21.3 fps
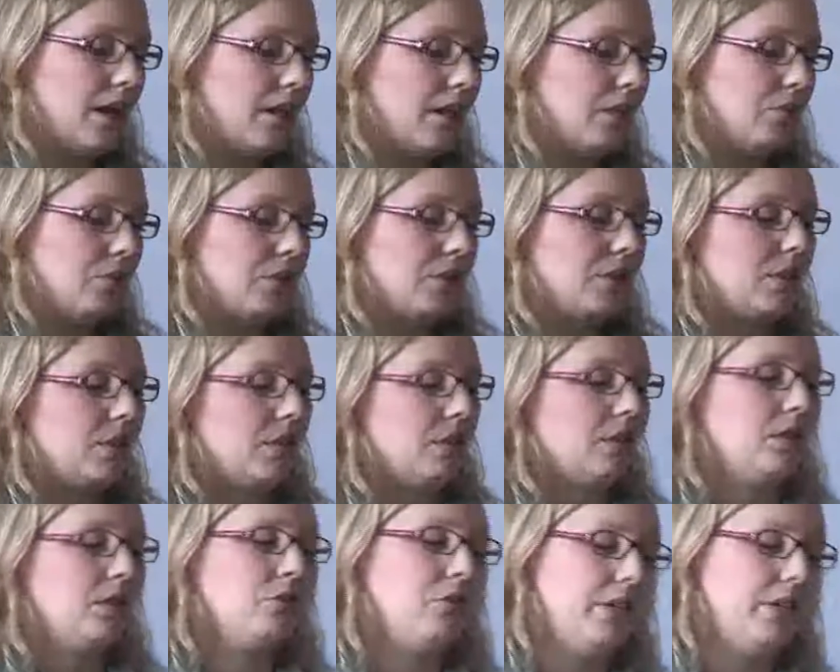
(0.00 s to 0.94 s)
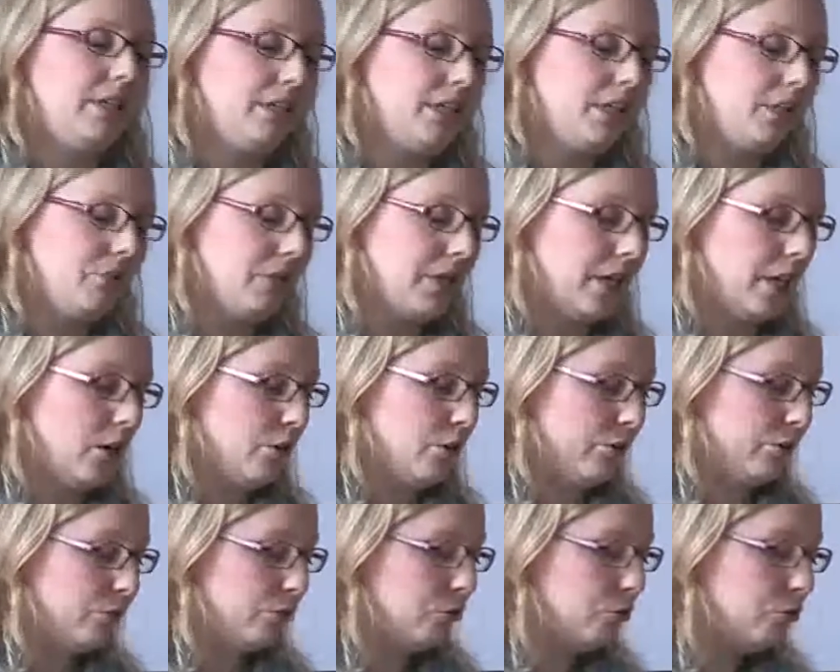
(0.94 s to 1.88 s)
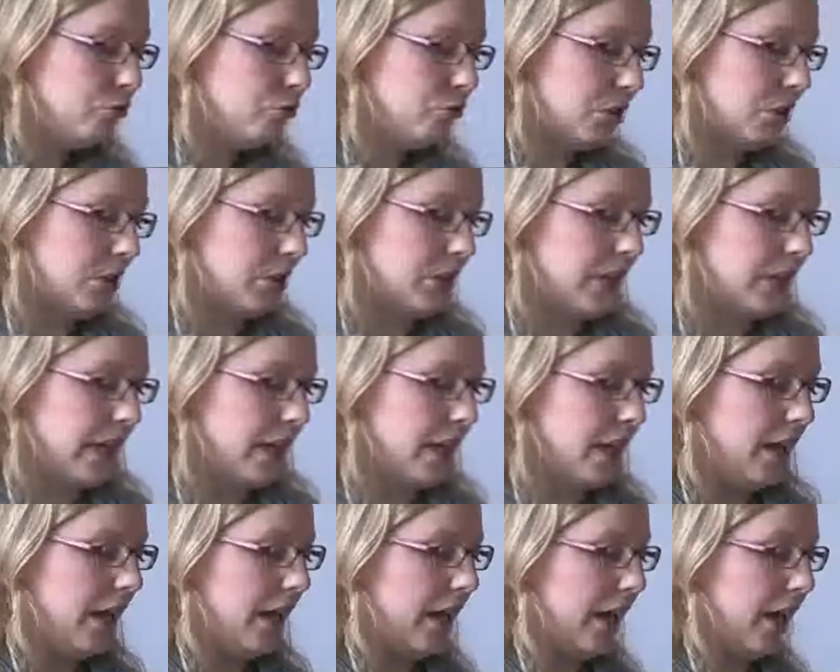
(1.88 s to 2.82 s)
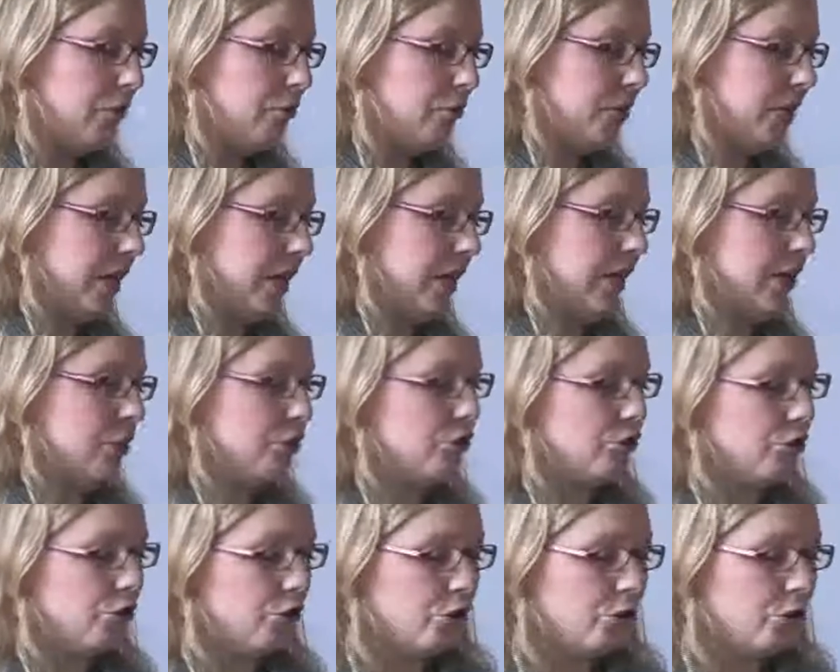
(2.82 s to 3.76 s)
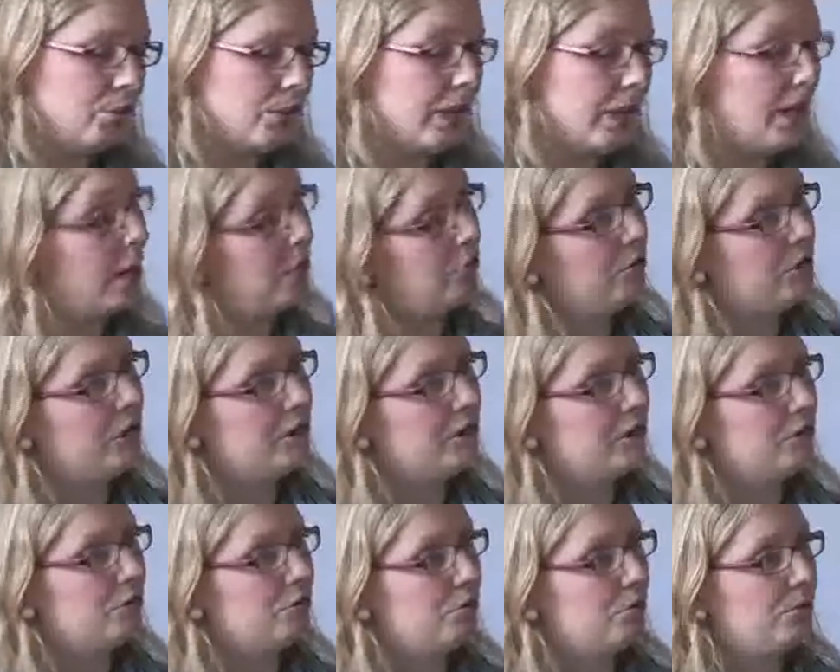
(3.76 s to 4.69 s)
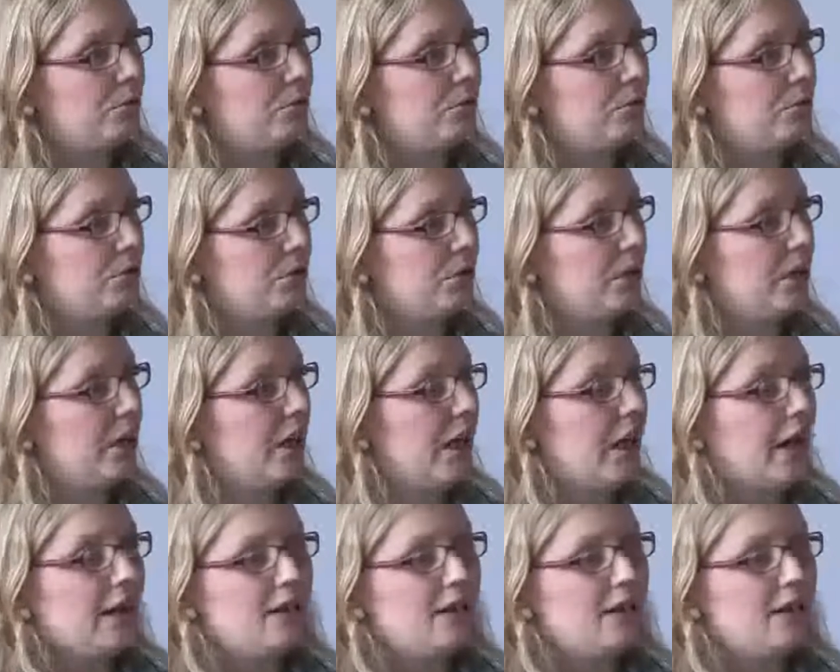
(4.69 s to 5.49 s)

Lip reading: there was the criteria of rural area and urban area distribution,